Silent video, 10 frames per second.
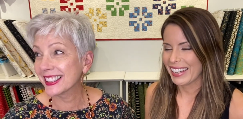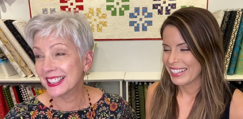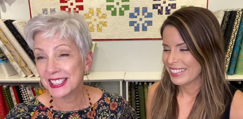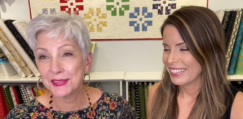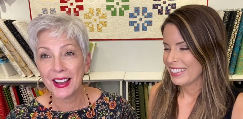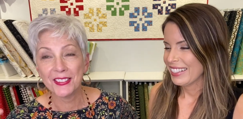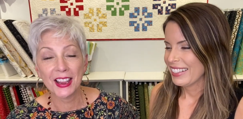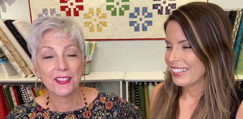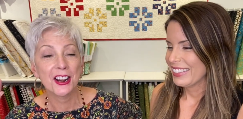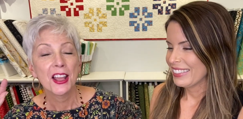Speaker 1: this is my
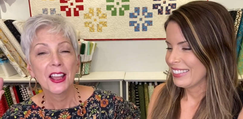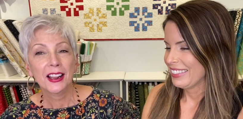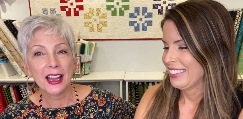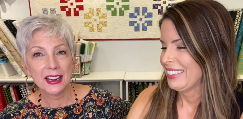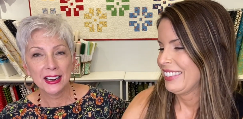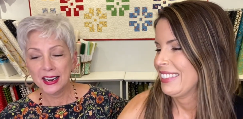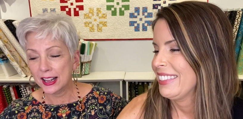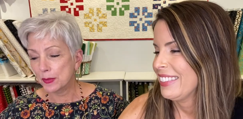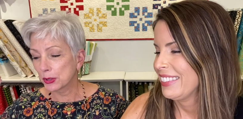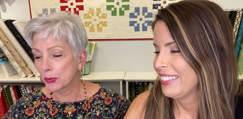favorite. Got it in a
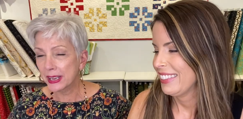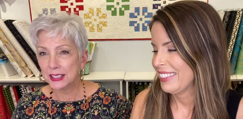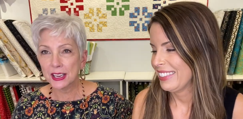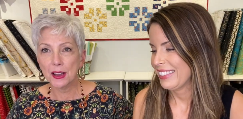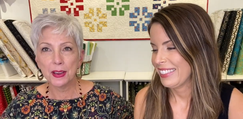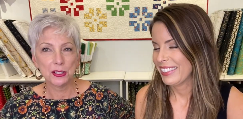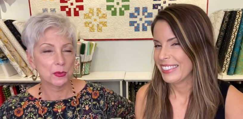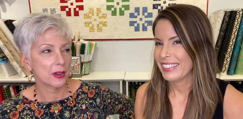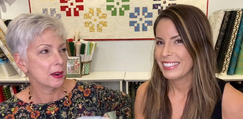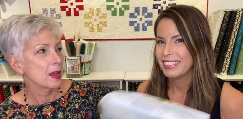couple of weeks ago. Guess
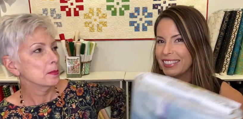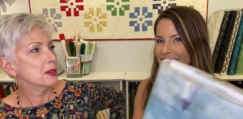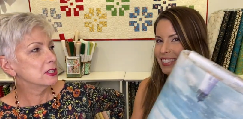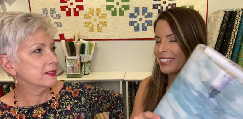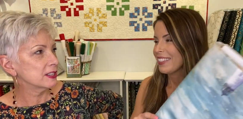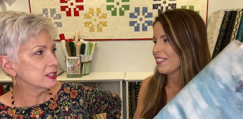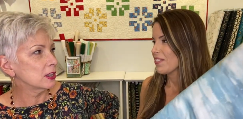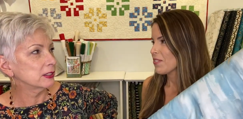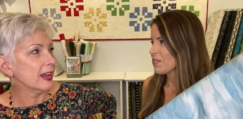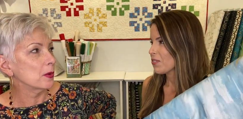what? Most of it
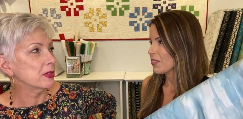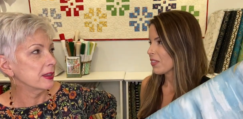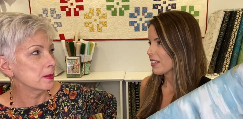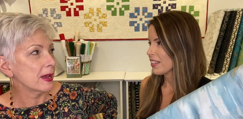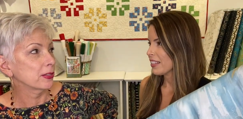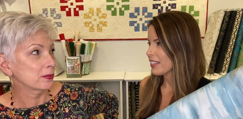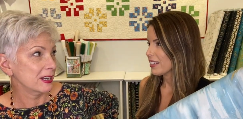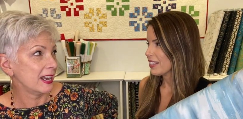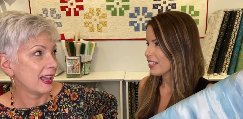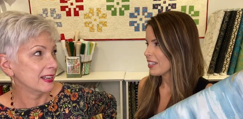sold out within about
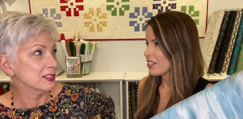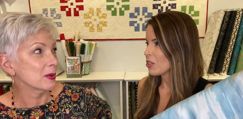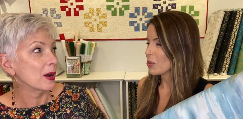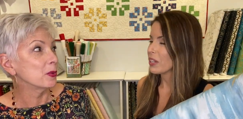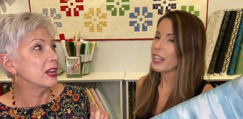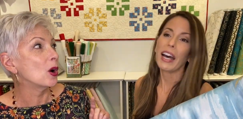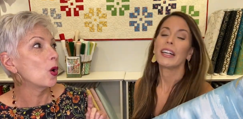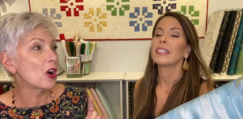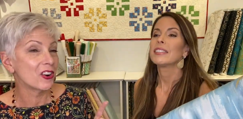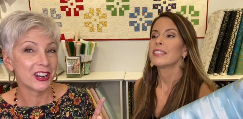three days, so I
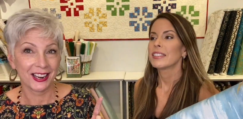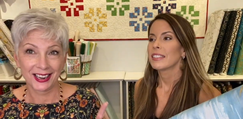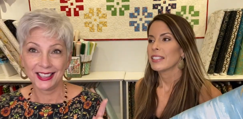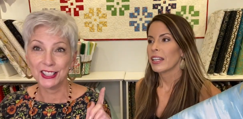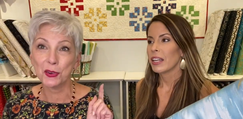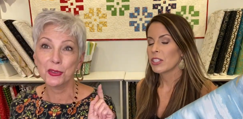reordered yeah. it, and so it